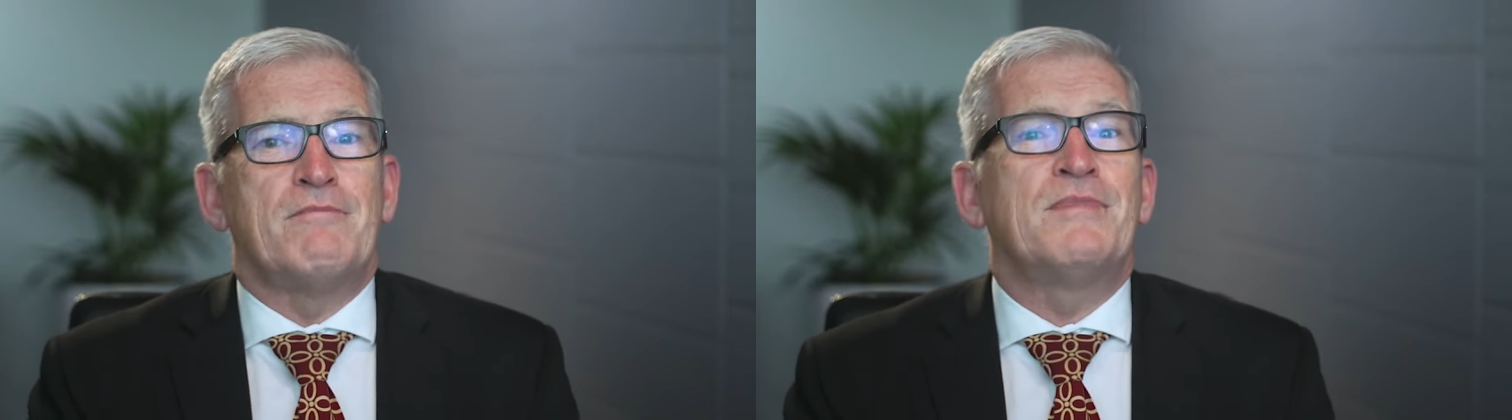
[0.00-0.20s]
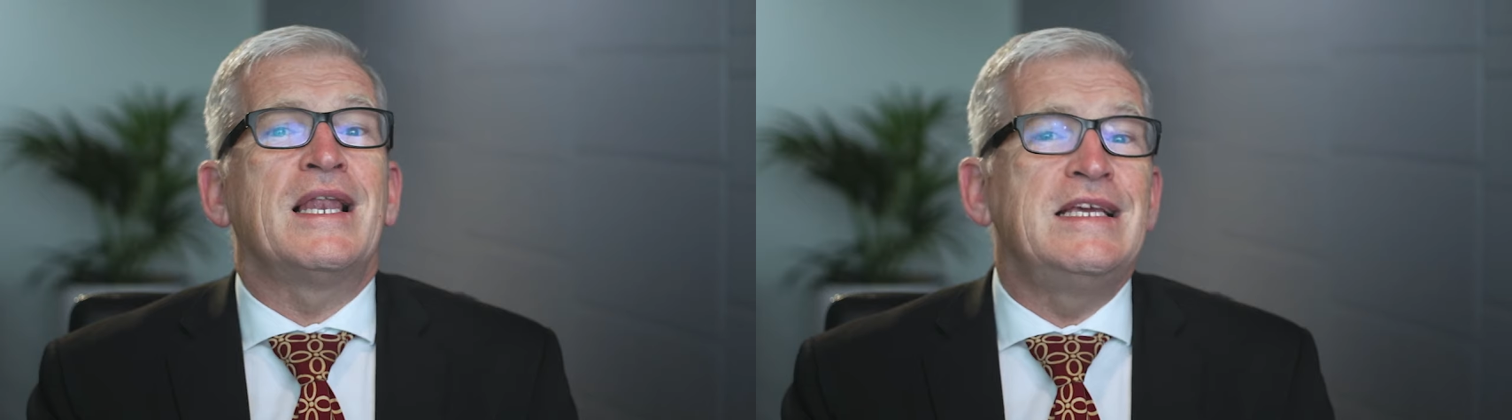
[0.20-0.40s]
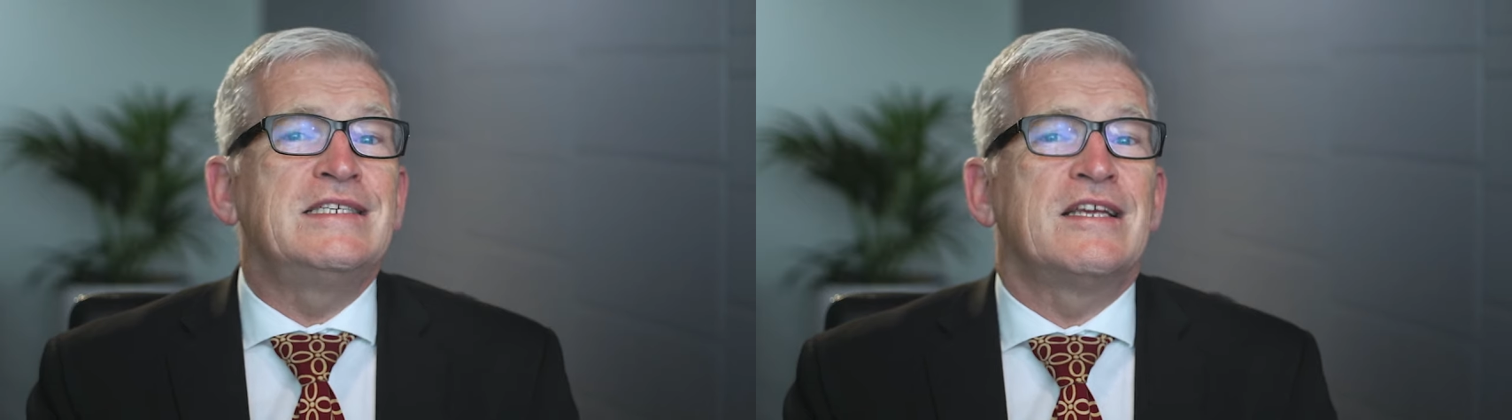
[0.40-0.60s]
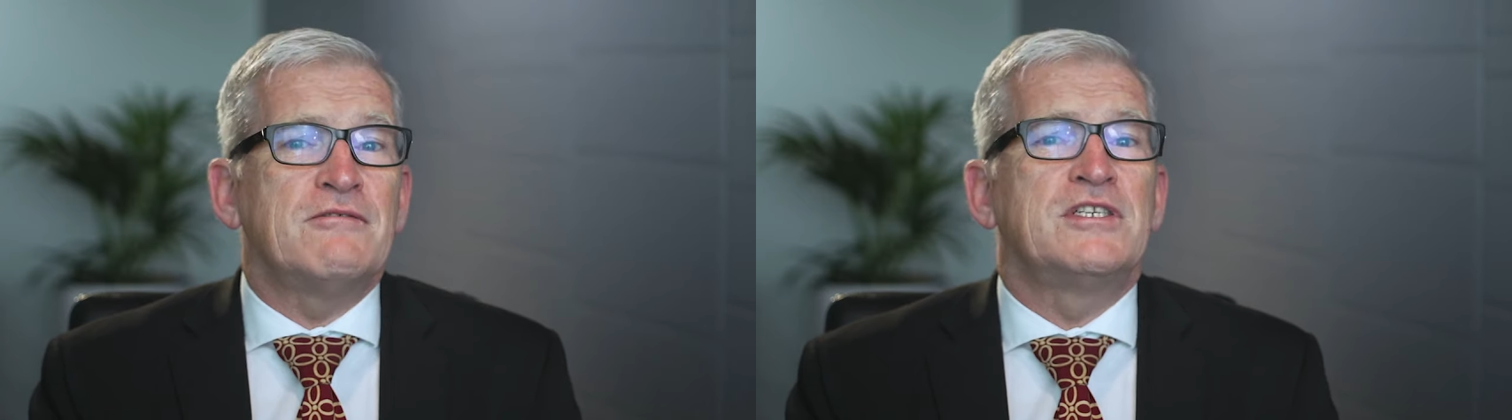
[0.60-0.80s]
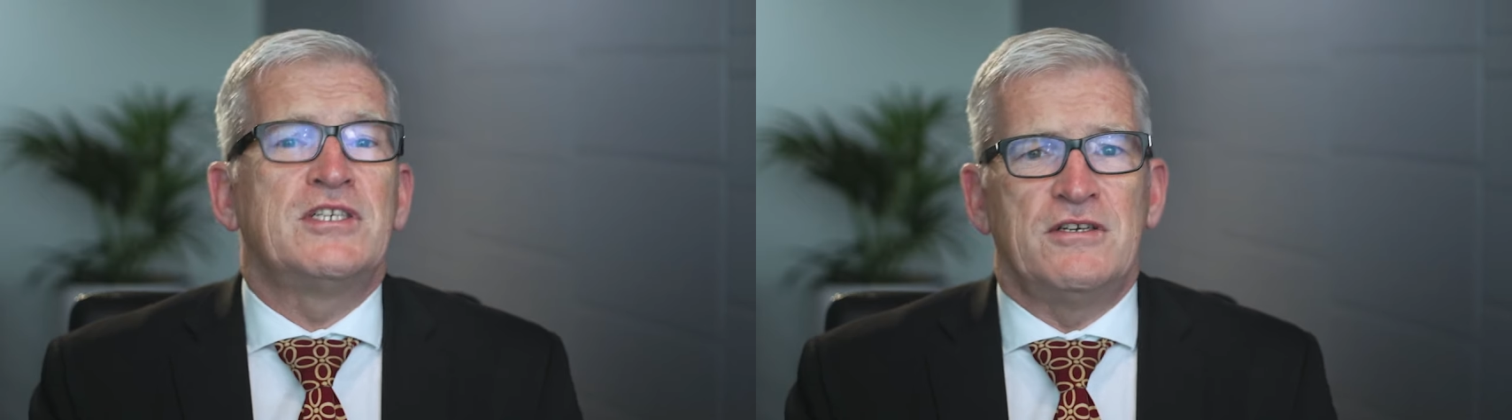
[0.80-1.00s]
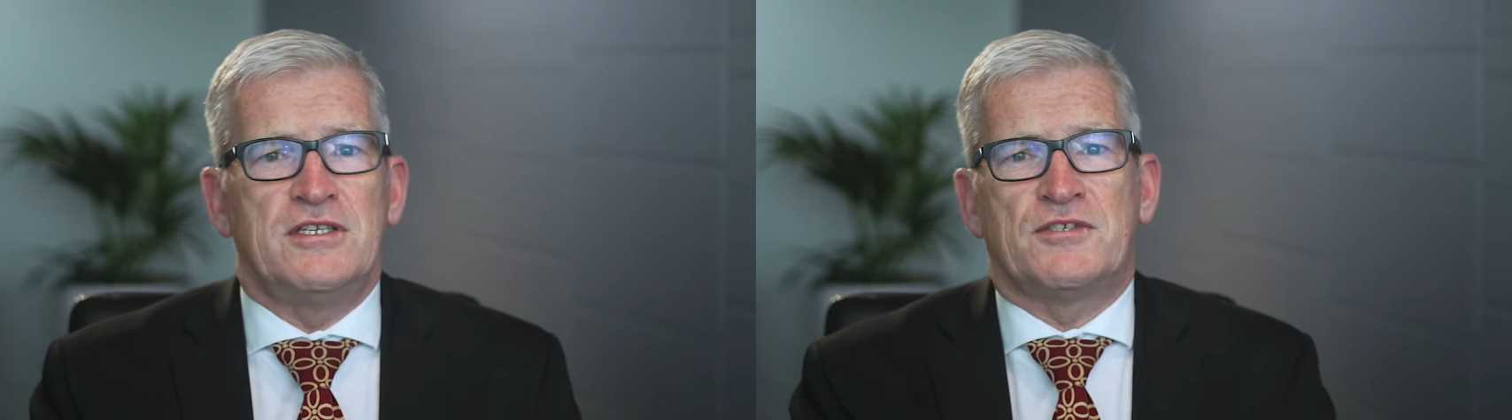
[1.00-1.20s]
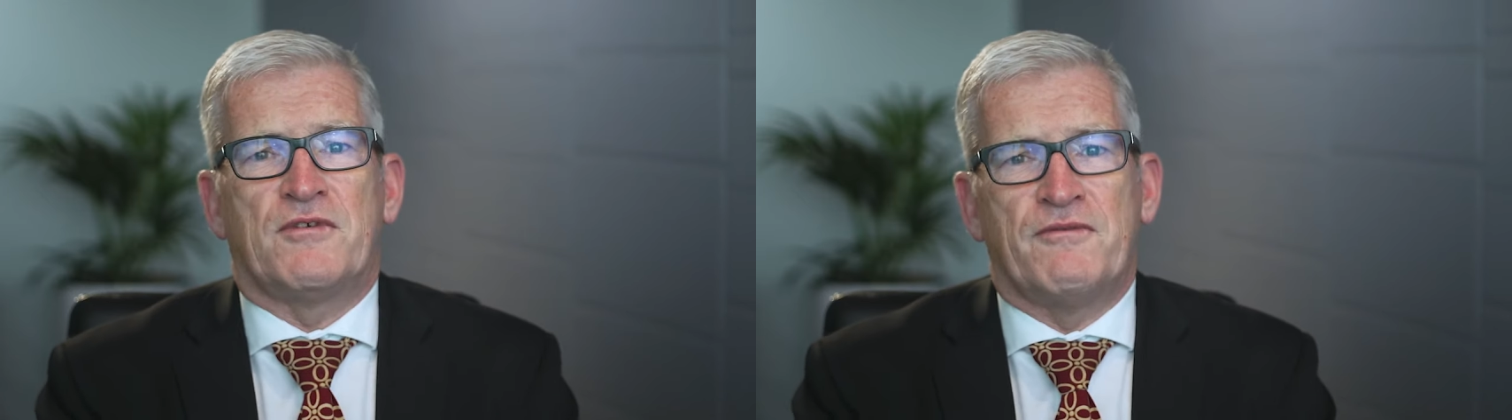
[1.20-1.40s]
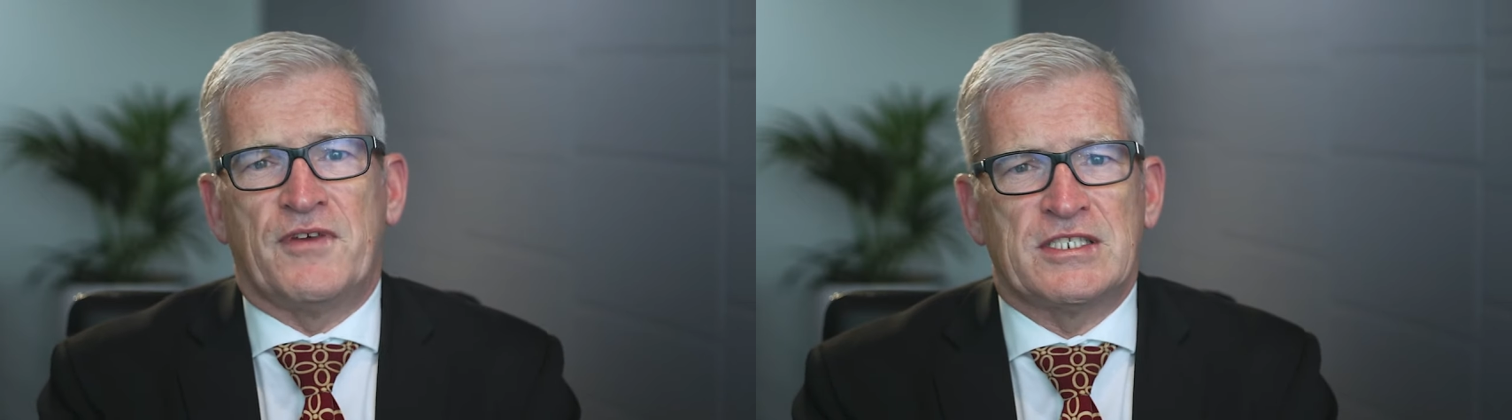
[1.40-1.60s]
pleasing returns
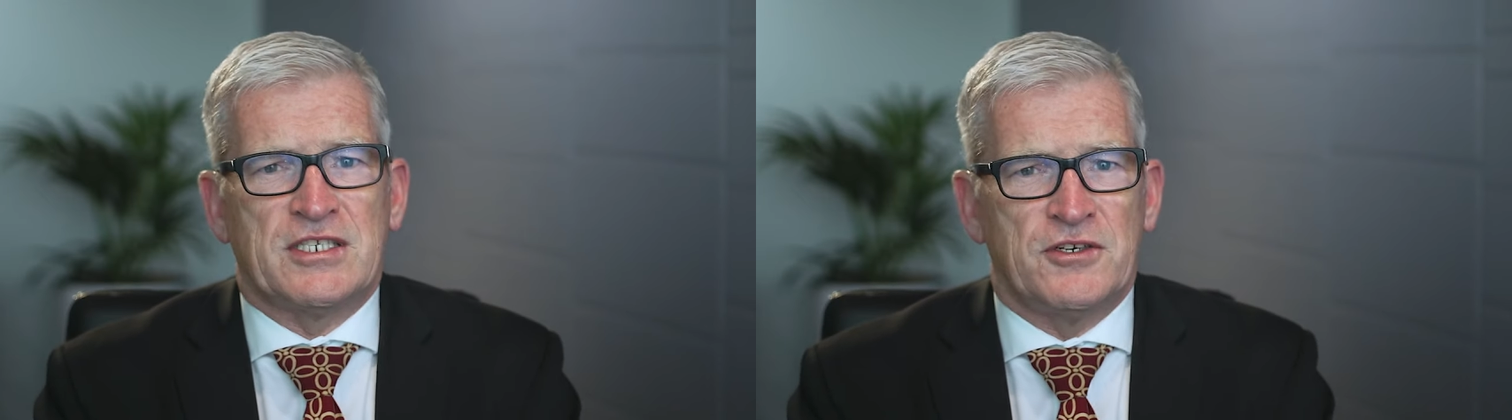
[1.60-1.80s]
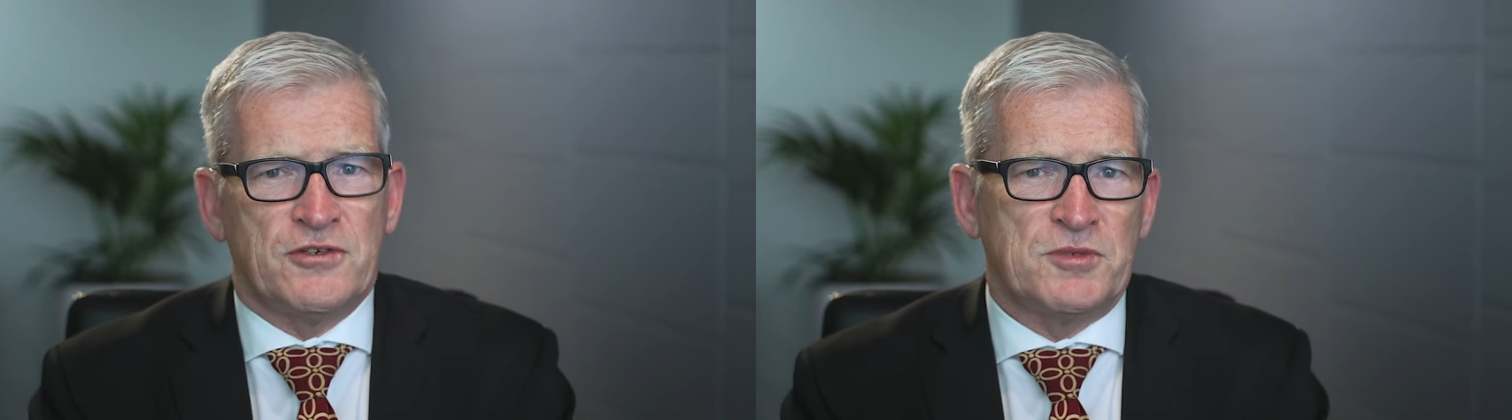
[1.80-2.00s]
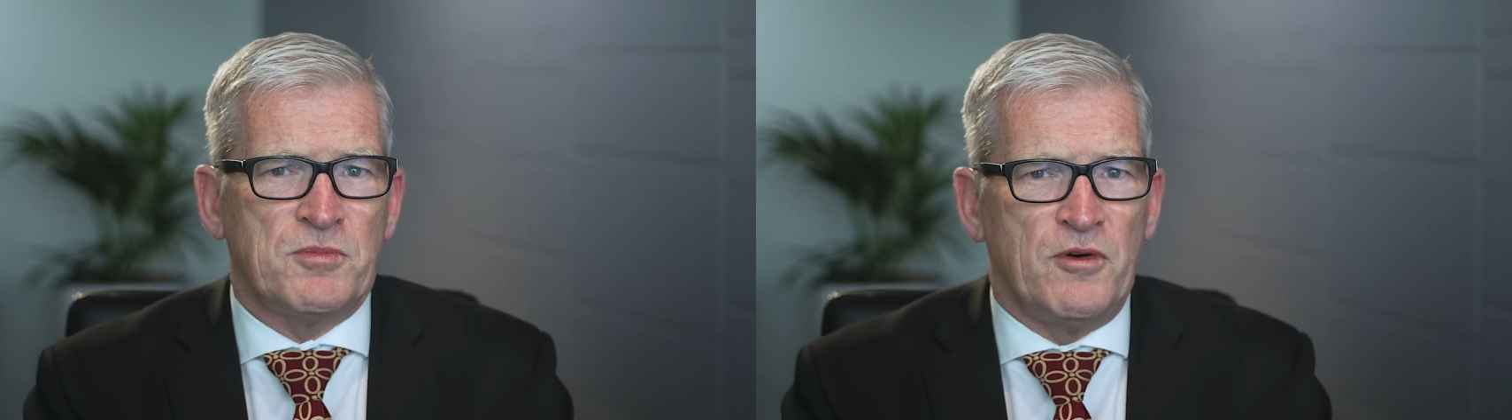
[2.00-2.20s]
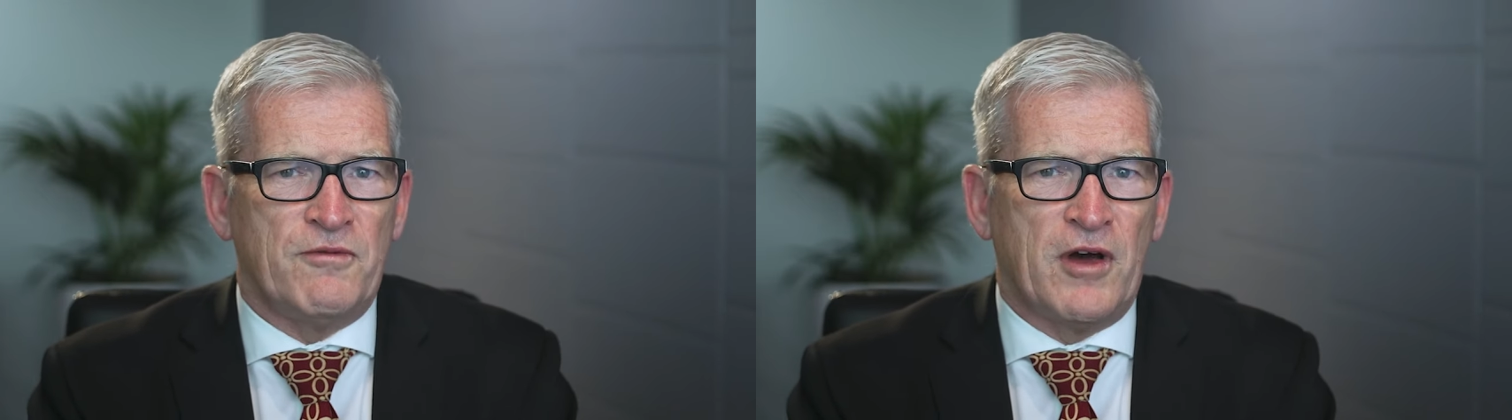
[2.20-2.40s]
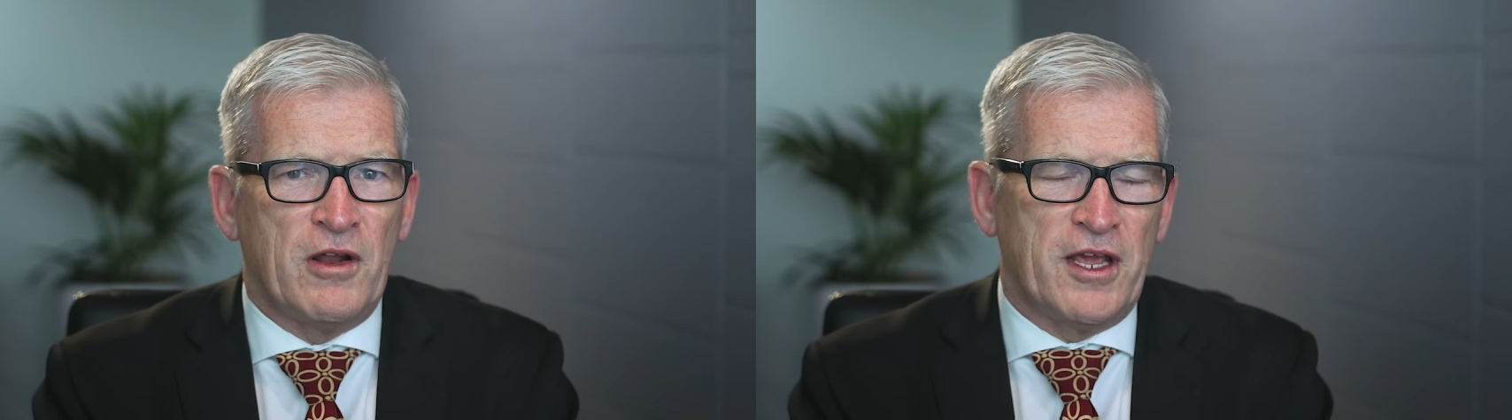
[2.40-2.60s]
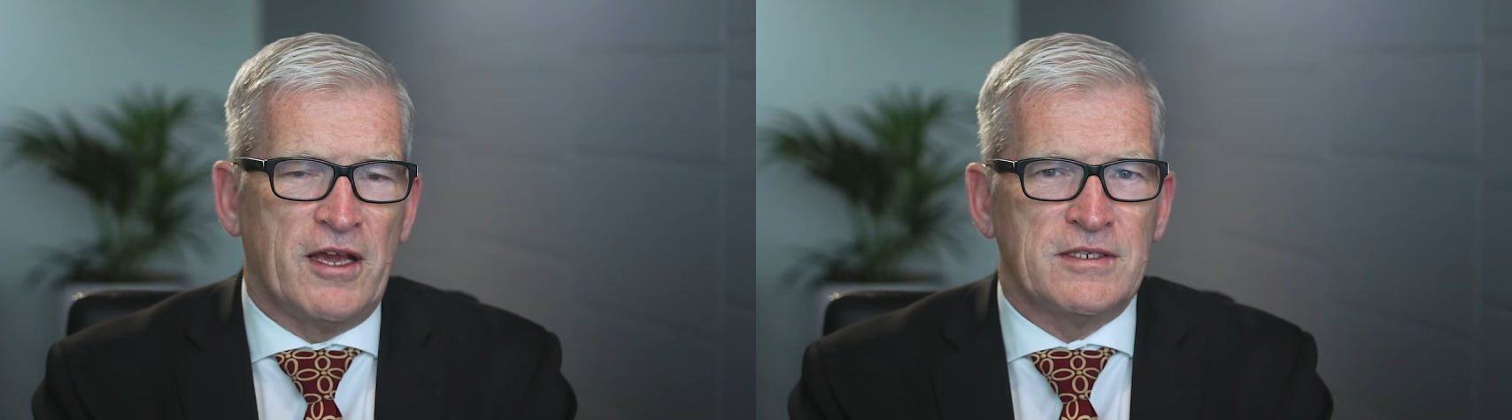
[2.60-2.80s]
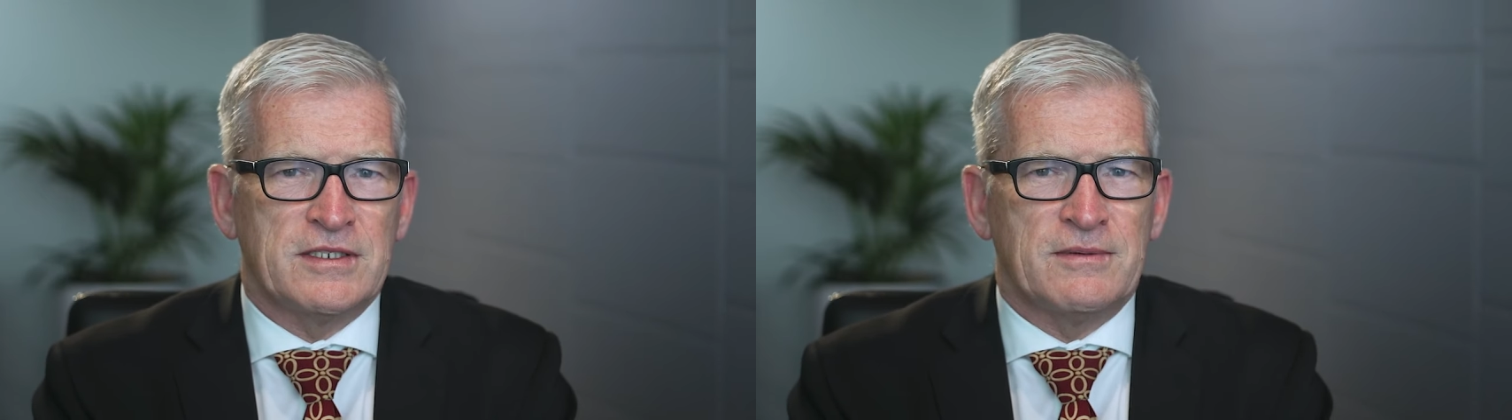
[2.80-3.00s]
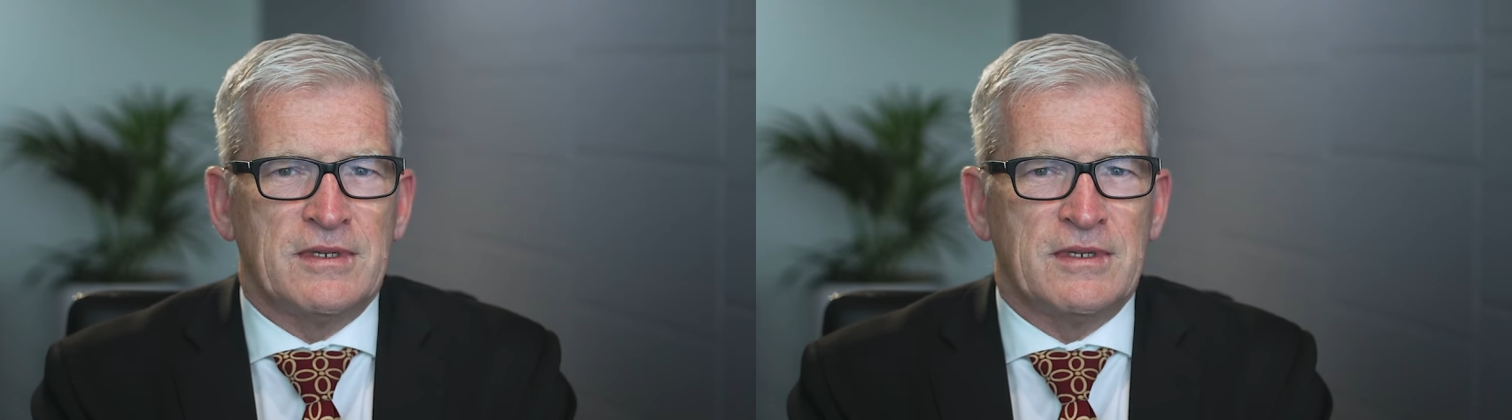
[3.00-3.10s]
from fixed interest portfolios.